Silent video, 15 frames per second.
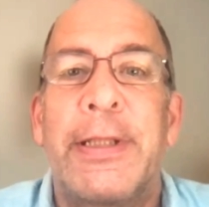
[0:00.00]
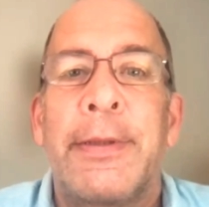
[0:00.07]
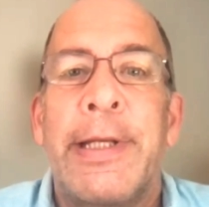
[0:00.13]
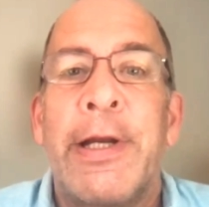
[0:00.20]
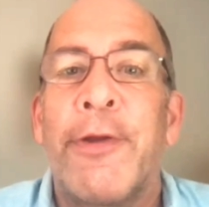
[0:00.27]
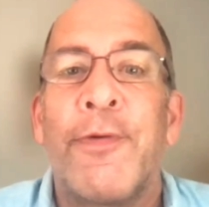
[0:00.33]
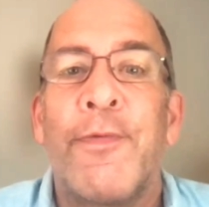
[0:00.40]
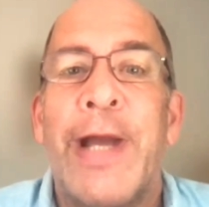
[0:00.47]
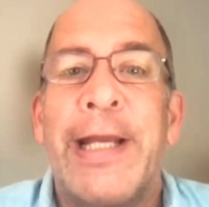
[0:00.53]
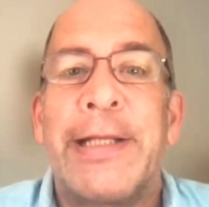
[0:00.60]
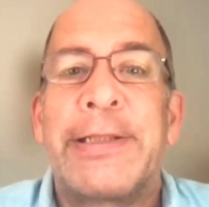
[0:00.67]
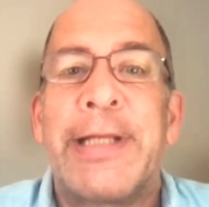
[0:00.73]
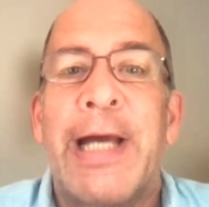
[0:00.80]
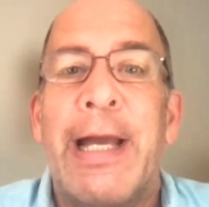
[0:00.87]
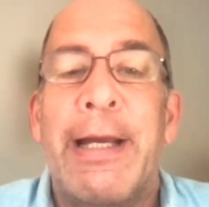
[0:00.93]
The other way
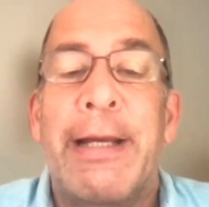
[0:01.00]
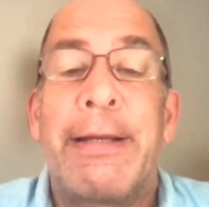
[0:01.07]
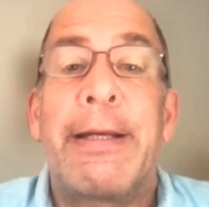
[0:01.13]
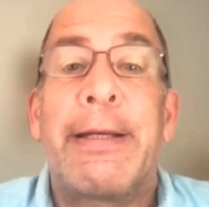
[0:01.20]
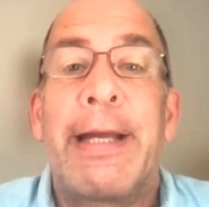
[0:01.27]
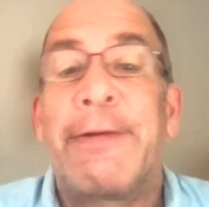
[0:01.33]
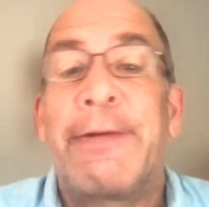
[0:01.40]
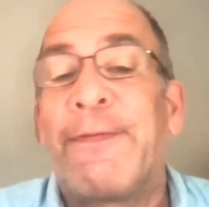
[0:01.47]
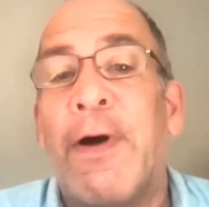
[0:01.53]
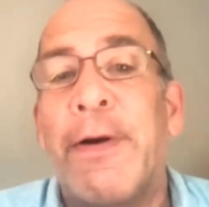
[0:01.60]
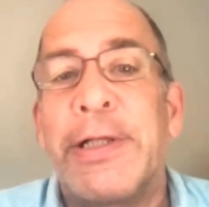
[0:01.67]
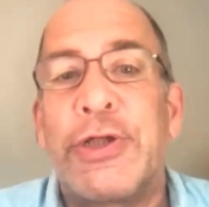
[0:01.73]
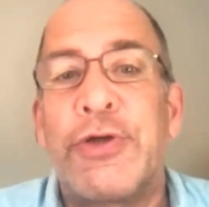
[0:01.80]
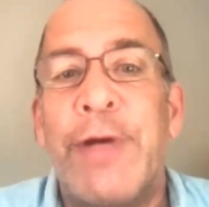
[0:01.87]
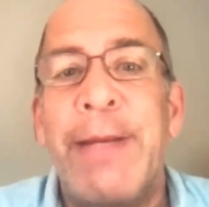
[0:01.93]
as
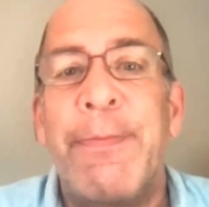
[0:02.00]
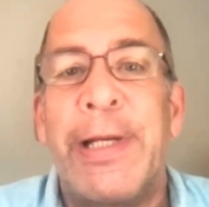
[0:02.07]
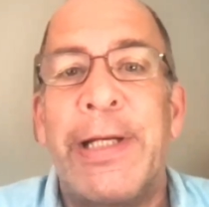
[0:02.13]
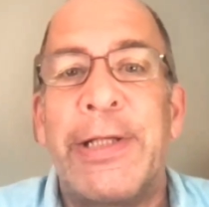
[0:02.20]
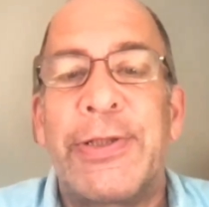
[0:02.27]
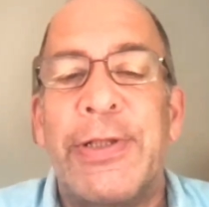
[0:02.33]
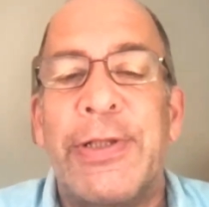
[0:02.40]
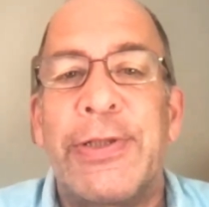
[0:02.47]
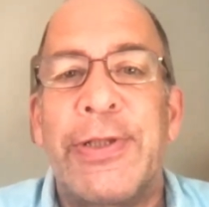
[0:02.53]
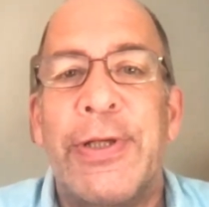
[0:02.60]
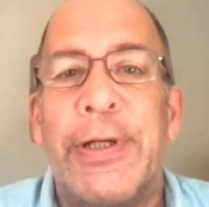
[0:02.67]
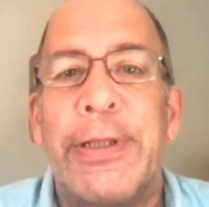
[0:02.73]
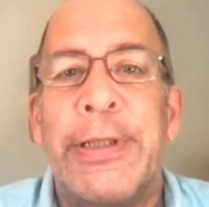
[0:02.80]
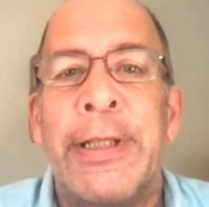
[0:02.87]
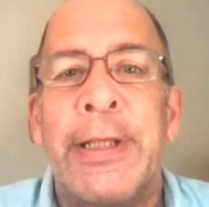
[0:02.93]
far as treatment is
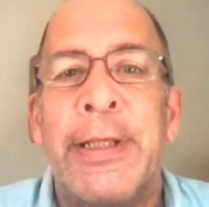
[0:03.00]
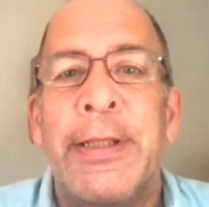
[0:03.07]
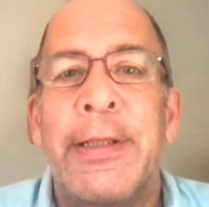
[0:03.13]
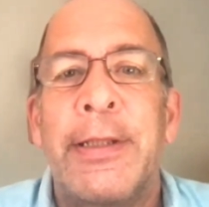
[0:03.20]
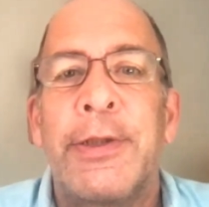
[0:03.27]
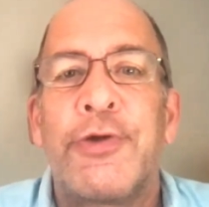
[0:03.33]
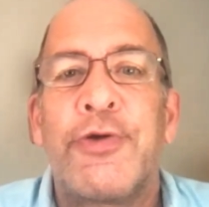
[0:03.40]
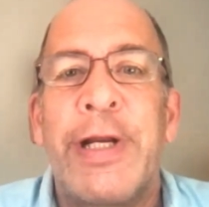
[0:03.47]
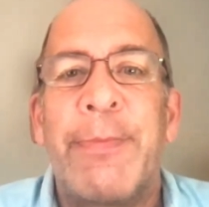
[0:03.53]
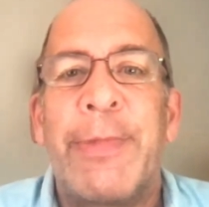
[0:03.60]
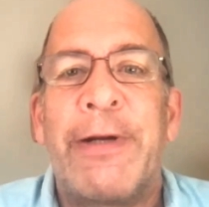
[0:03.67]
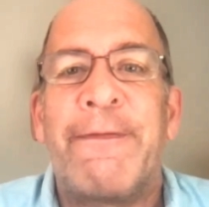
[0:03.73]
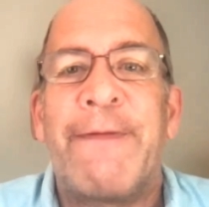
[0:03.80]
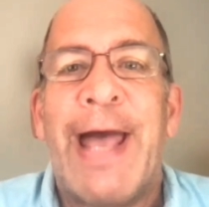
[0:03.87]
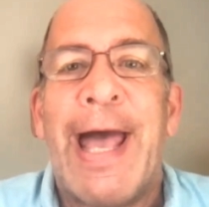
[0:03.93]
concerned,
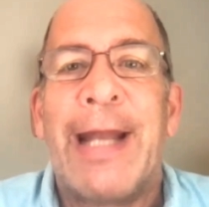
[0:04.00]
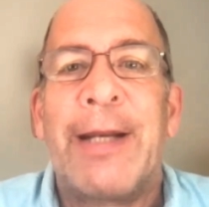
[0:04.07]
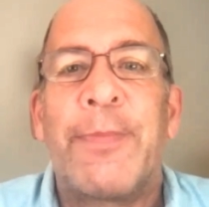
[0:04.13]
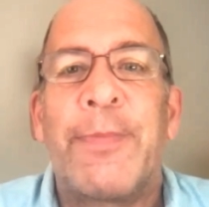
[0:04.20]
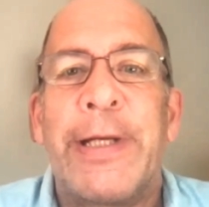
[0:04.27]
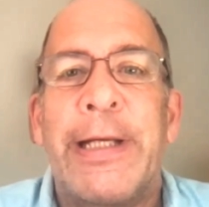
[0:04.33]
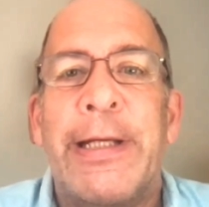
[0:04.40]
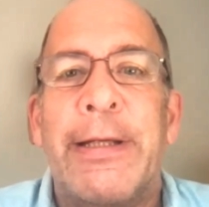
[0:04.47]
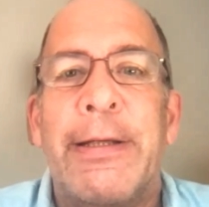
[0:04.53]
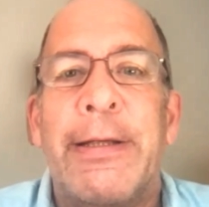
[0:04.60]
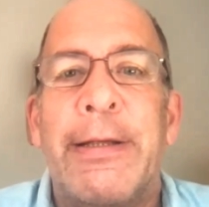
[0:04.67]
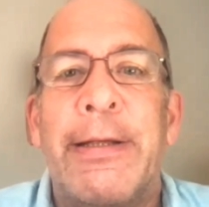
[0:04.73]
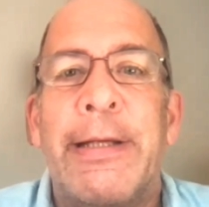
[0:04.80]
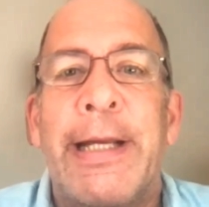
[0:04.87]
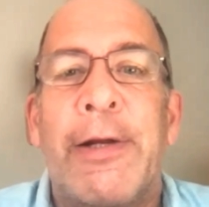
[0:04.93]
treatment of atopy
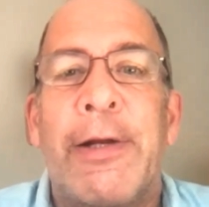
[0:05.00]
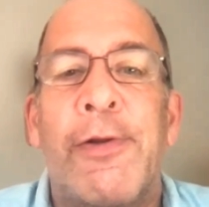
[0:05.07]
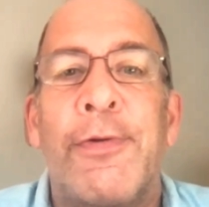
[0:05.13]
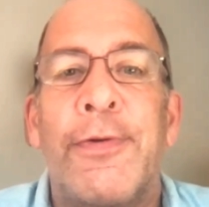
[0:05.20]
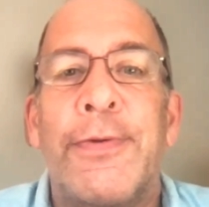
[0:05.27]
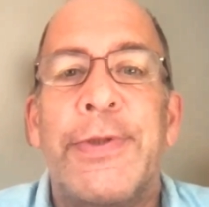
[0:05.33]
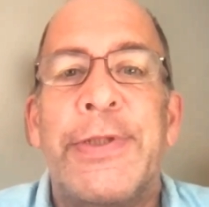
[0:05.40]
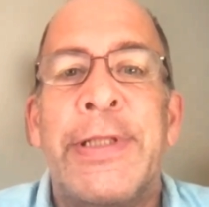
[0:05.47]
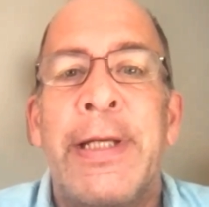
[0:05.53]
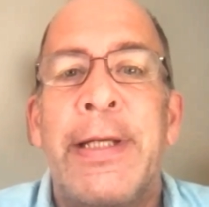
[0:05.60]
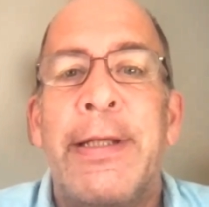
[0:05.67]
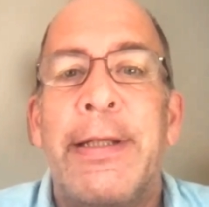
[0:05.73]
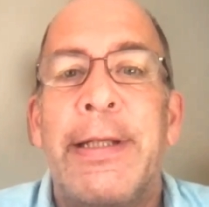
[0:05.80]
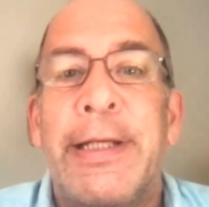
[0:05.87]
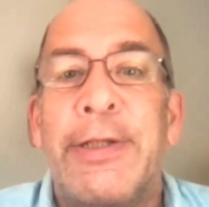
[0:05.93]
includes,
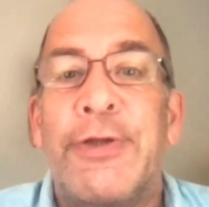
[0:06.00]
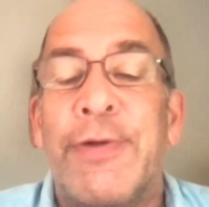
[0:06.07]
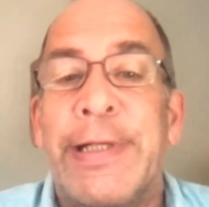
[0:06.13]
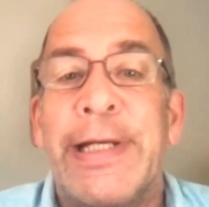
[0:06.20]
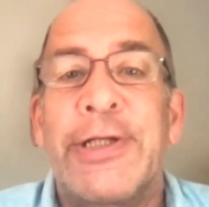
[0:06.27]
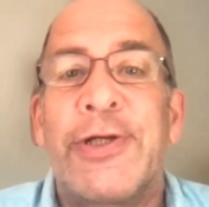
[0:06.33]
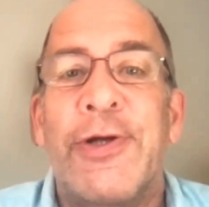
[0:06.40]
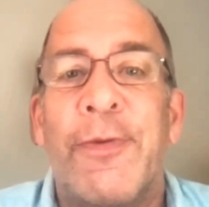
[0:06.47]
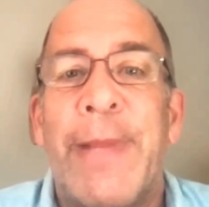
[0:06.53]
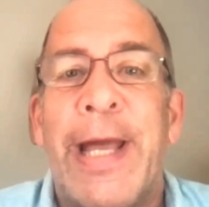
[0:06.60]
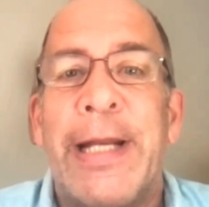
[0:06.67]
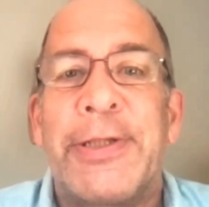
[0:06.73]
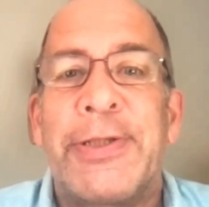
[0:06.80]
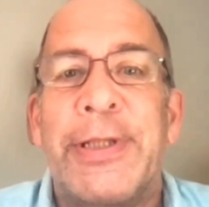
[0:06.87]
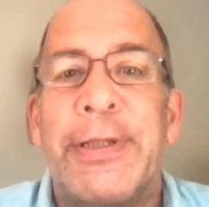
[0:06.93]
in traditional
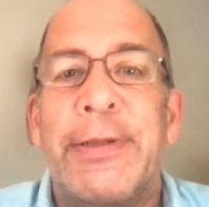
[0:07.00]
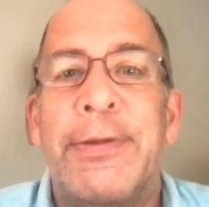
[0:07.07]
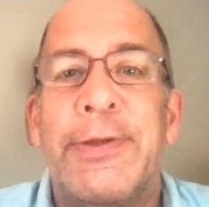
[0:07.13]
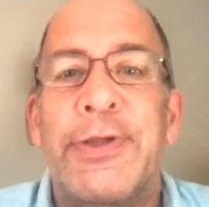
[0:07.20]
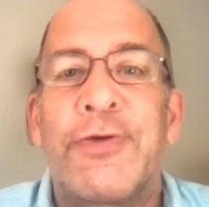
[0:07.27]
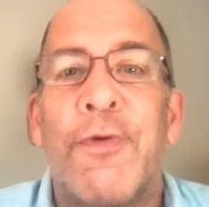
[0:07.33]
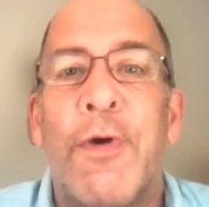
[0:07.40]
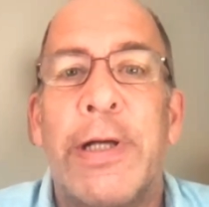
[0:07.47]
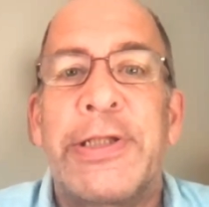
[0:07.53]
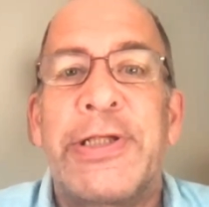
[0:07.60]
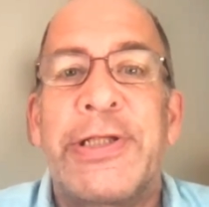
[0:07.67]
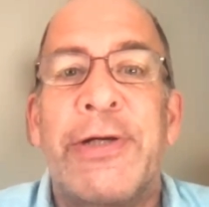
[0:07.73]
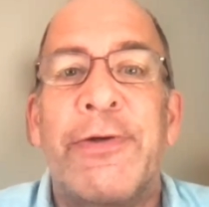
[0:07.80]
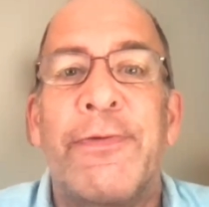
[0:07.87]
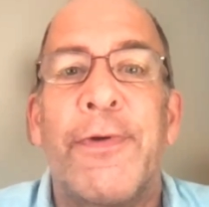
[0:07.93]
medicine, strong
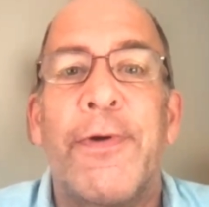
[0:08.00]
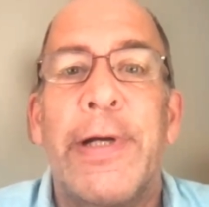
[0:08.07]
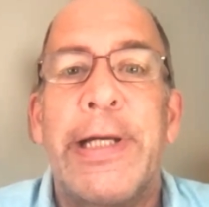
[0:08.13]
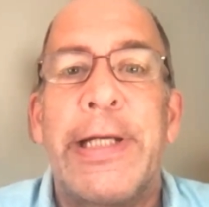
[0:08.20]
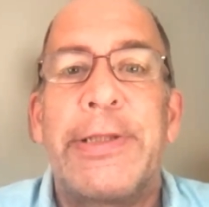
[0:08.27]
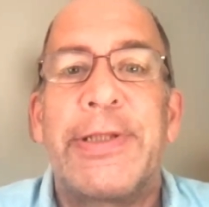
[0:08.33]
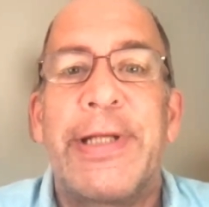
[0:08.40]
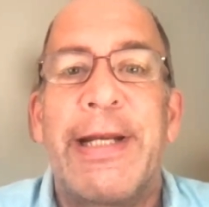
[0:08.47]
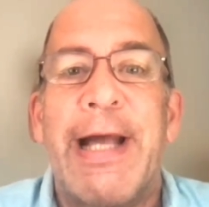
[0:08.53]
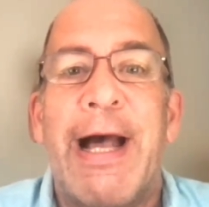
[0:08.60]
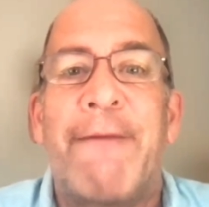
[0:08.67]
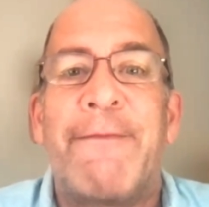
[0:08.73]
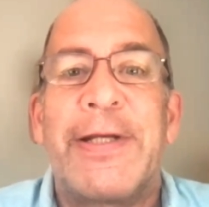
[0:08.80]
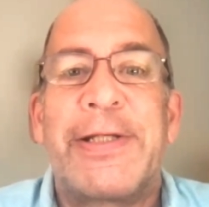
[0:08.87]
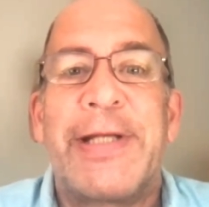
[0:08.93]
steroids and
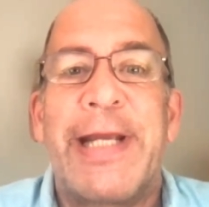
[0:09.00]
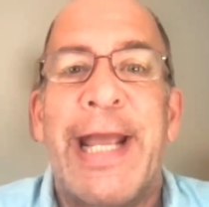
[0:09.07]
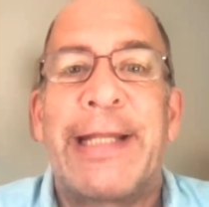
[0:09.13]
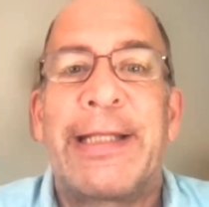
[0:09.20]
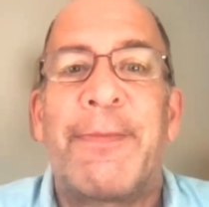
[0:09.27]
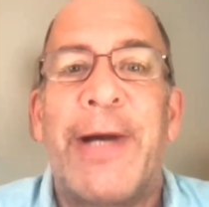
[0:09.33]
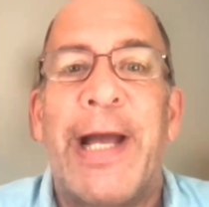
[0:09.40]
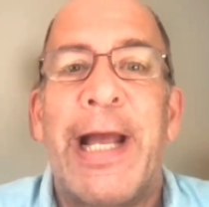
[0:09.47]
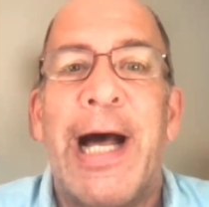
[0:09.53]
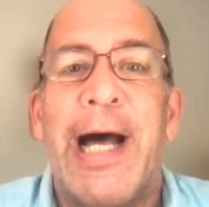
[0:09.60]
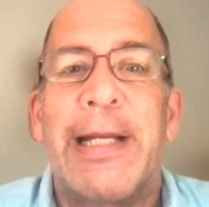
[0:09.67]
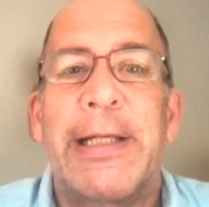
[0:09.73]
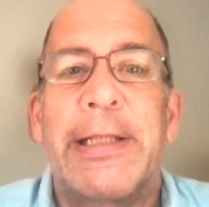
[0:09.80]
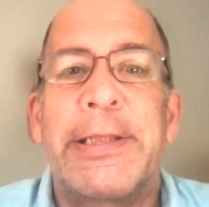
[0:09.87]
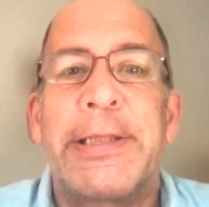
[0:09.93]
obviously
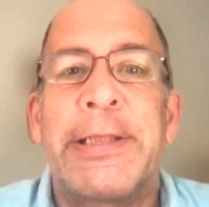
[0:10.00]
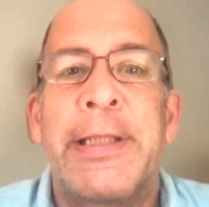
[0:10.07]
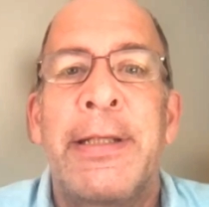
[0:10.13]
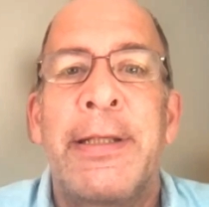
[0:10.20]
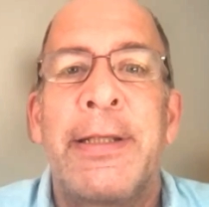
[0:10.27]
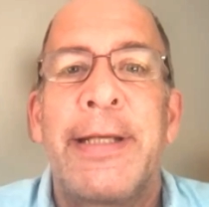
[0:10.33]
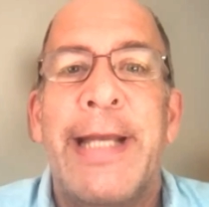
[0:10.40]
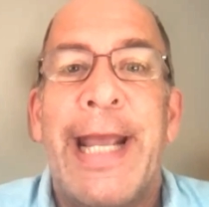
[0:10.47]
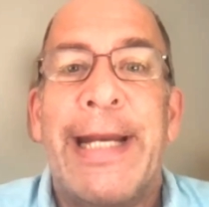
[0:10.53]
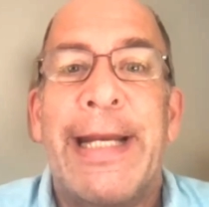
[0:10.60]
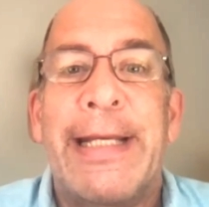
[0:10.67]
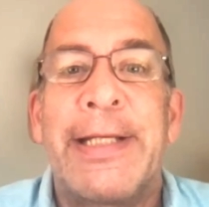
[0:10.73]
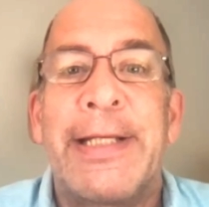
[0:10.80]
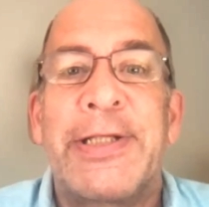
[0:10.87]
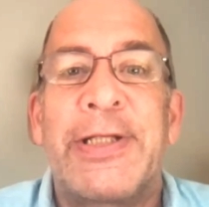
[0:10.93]
antibiotics,
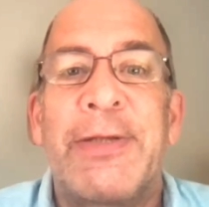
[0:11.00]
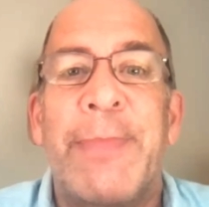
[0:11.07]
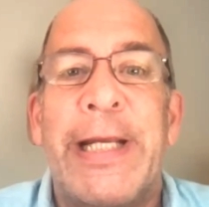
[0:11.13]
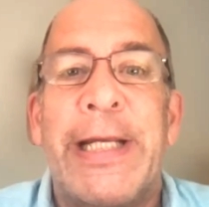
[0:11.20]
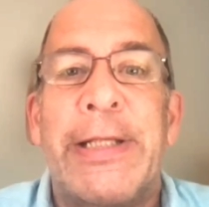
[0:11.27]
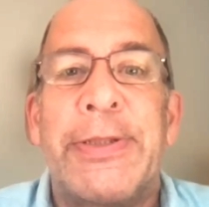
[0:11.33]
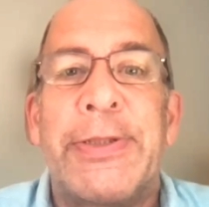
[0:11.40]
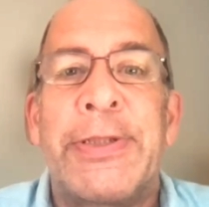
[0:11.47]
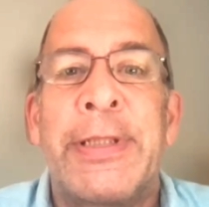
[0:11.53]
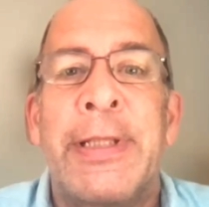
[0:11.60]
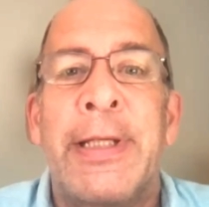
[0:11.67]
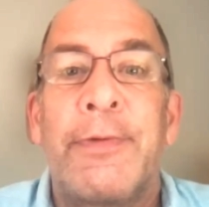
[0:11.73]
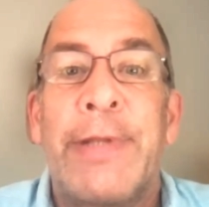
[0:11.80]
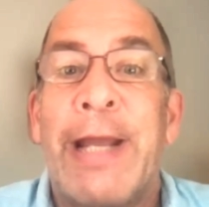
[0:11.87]
antihistamines.